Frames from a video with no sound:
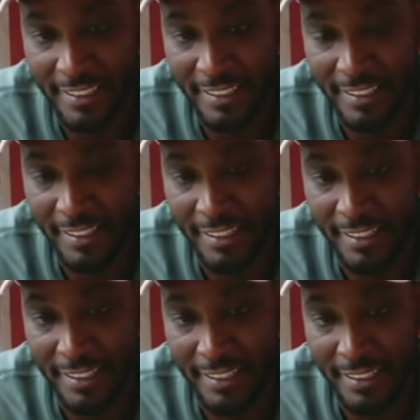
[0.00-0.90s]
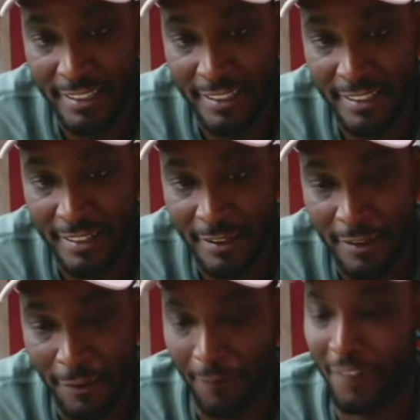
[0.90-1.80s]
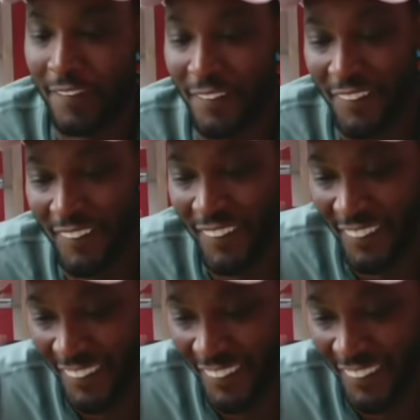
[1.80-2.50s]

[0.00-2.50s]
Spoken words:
No words are spoken by the person on screen.